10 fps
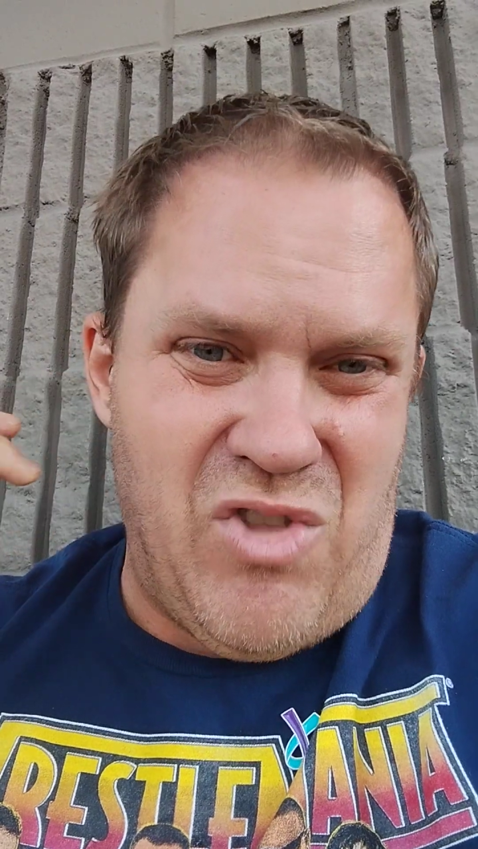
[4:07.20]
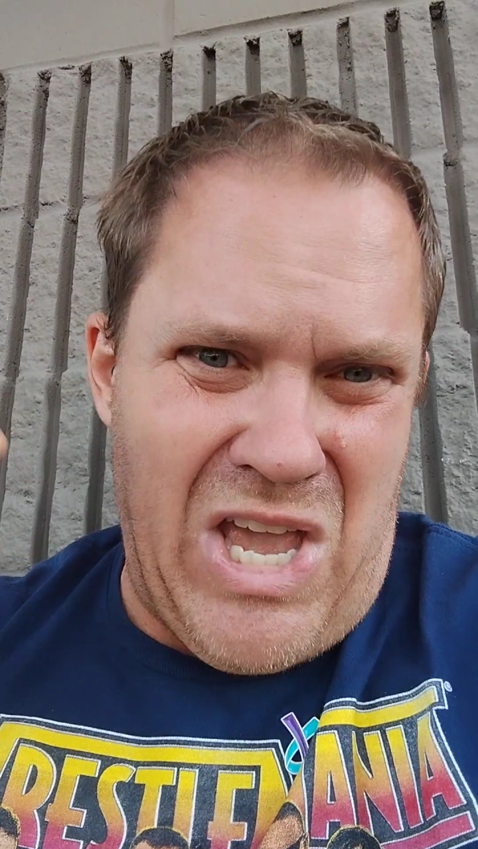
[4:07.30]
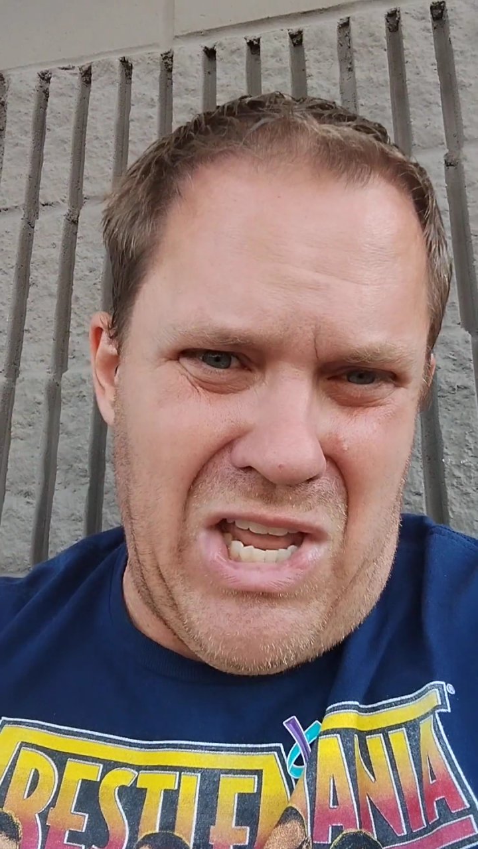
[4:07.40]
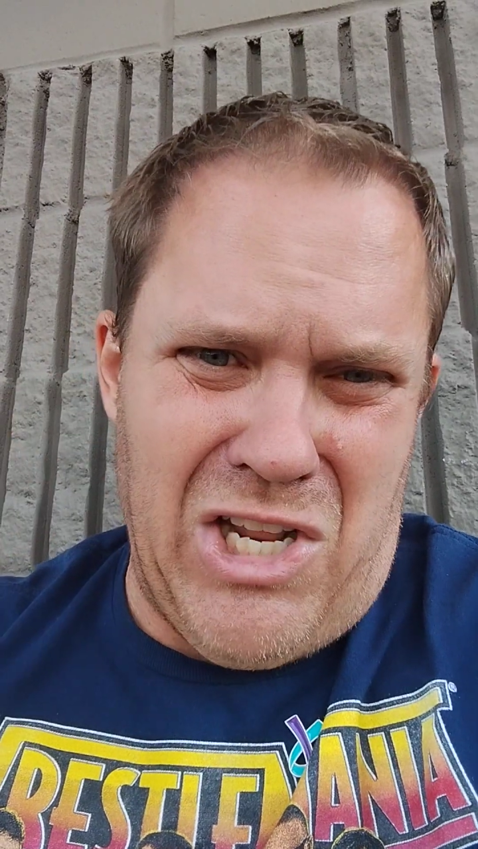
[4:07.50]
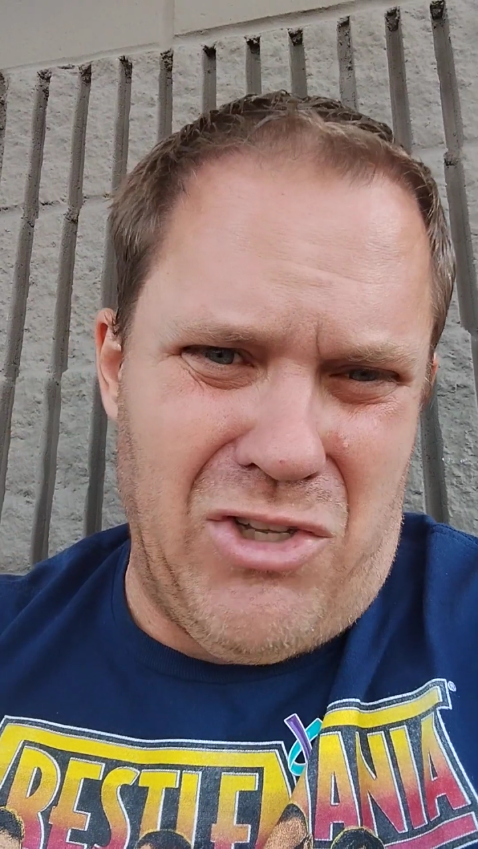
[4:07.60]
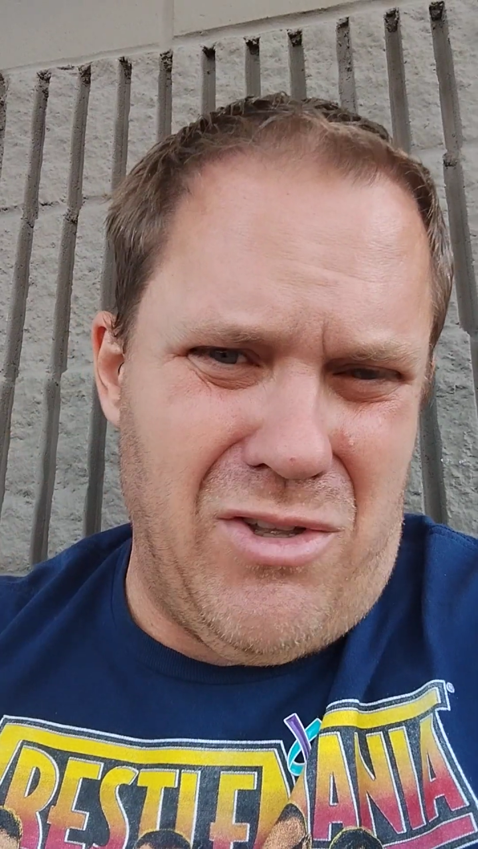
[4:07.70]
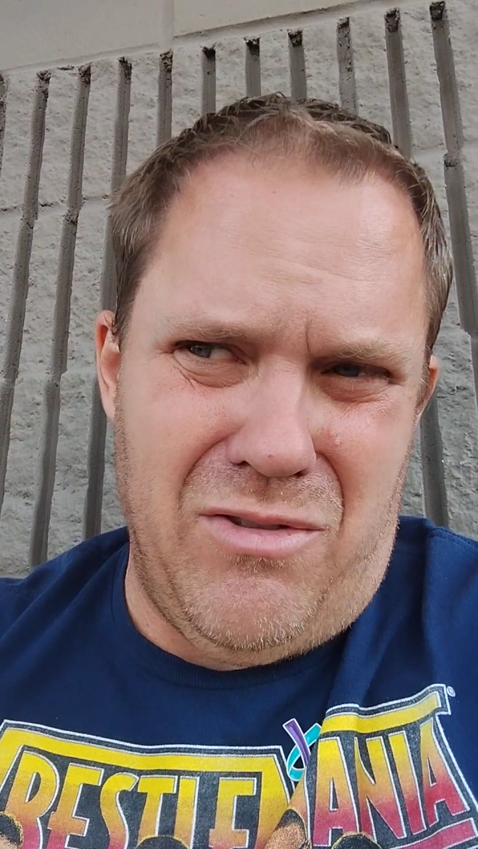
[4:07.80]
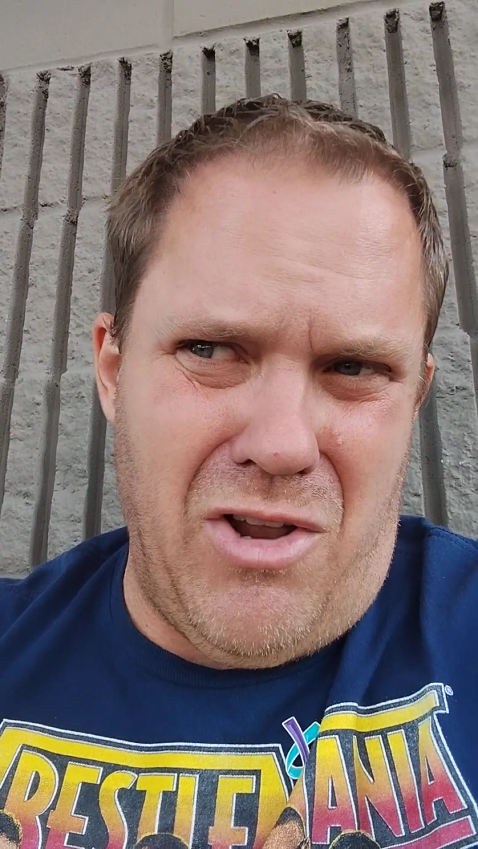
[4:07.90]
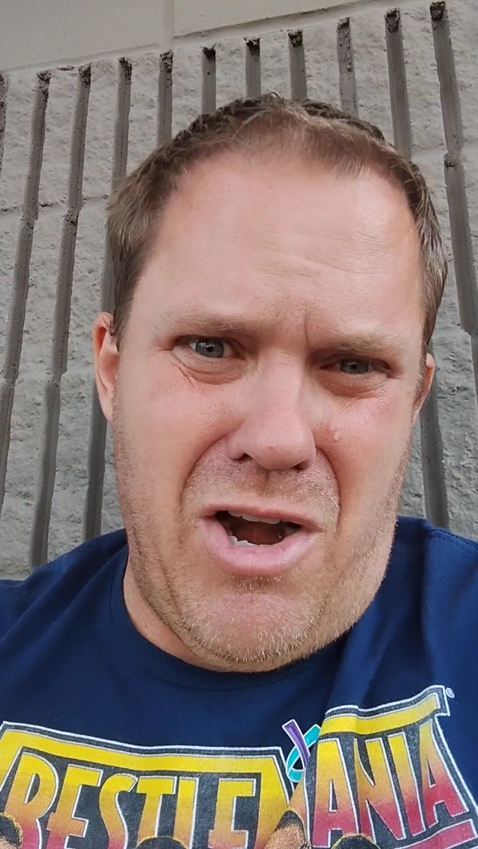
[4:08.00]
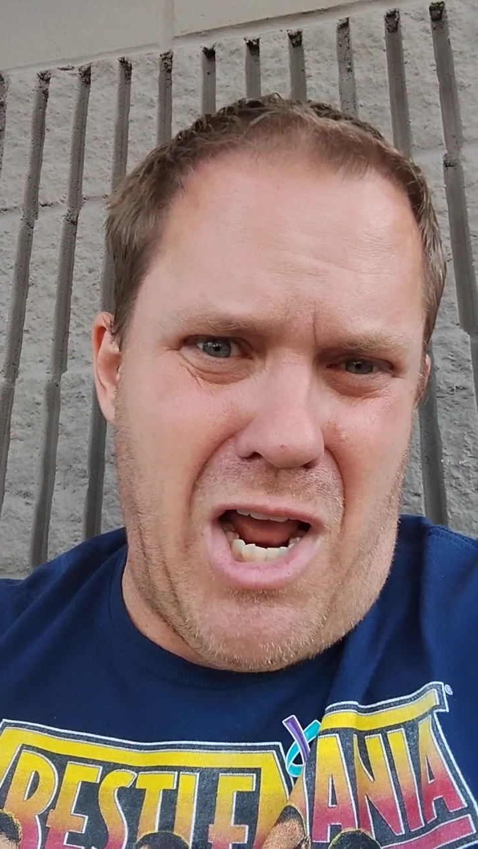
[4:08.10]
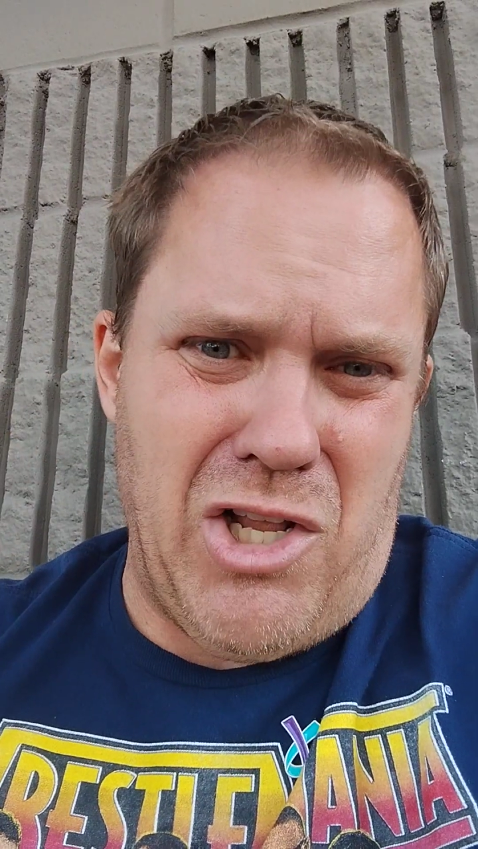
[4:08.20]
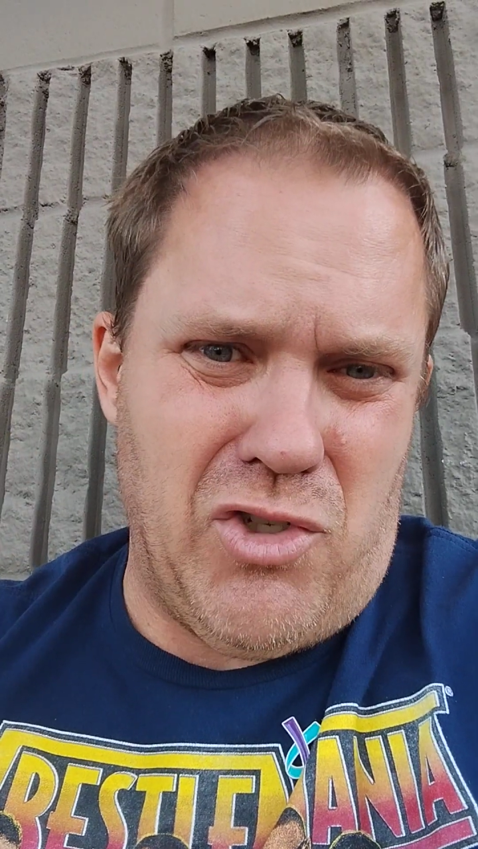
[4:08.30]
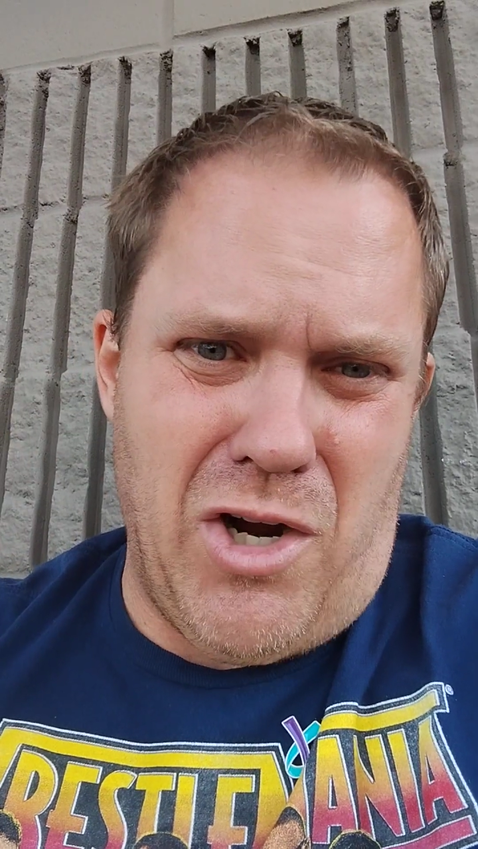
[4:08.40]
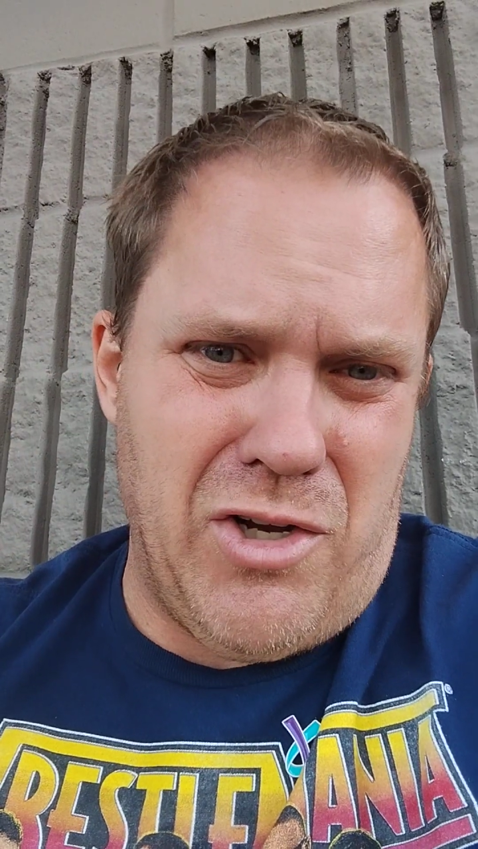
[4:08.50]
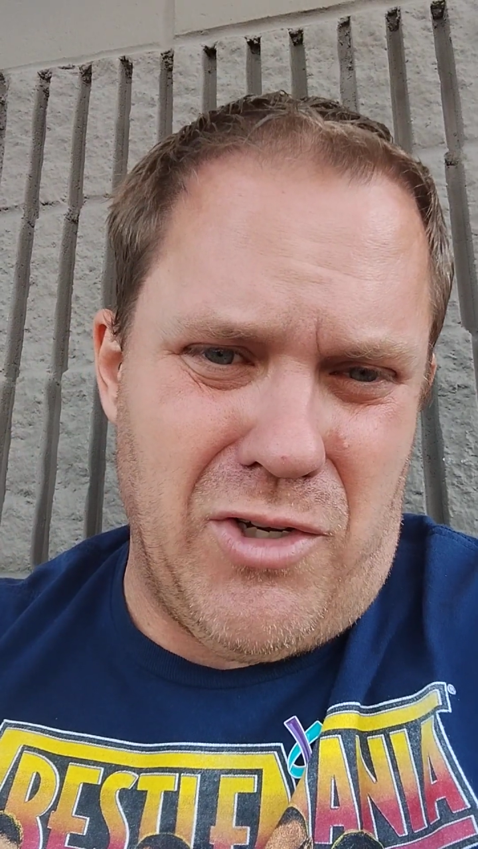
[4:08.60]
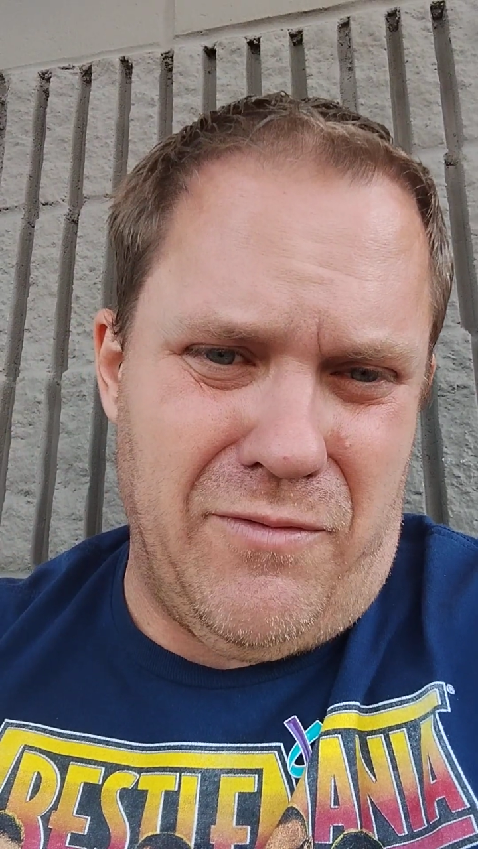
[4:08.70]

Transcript: They they're not in charge